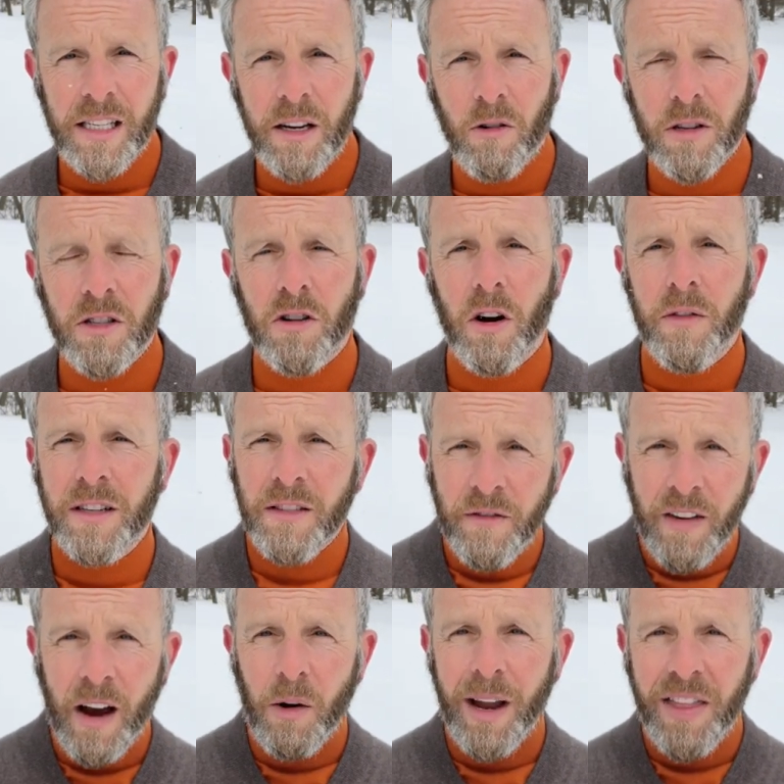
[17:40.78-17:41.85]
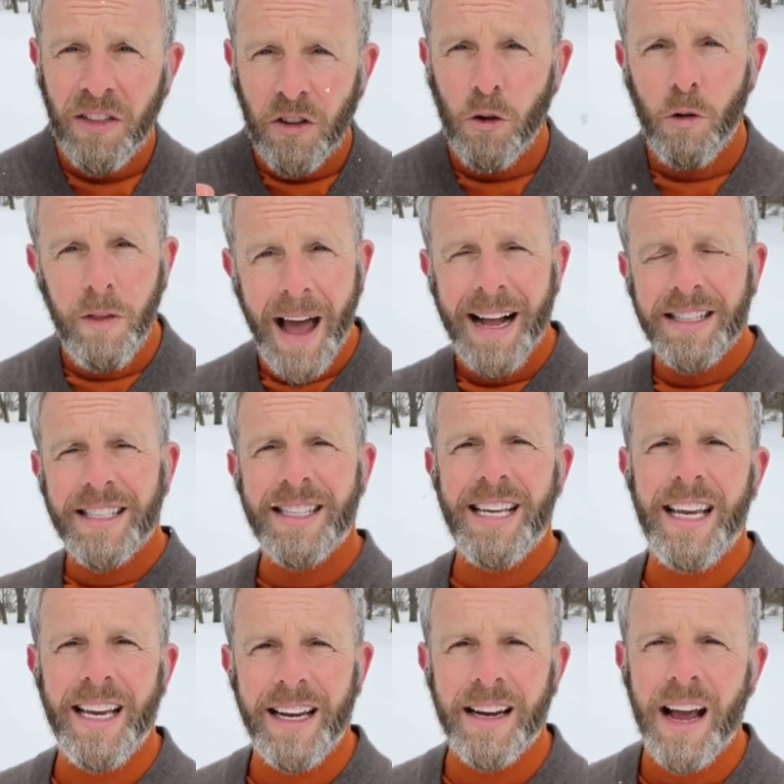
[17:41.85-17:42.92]
Secret Service, very to that
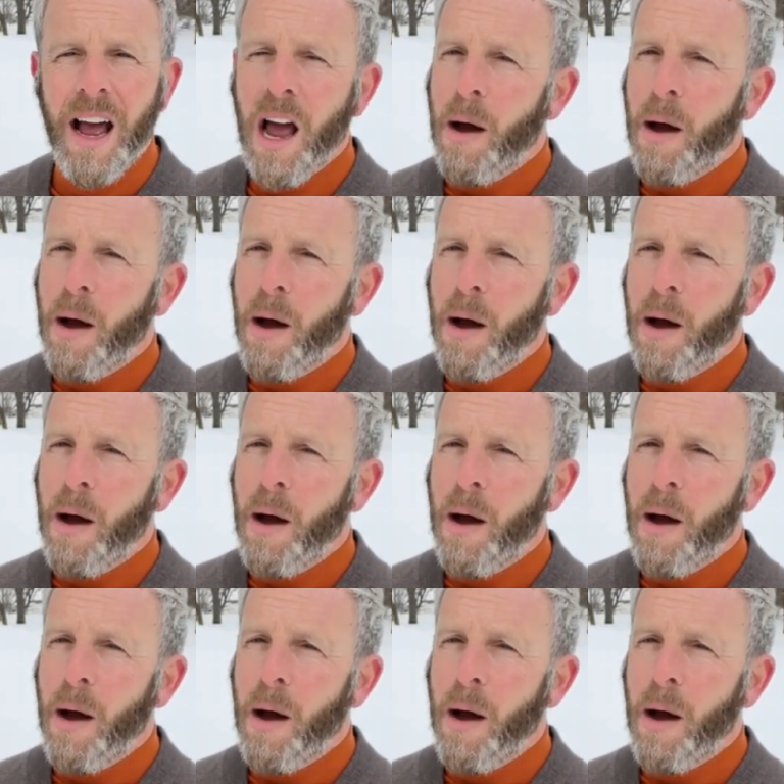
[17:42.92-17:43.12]
scene.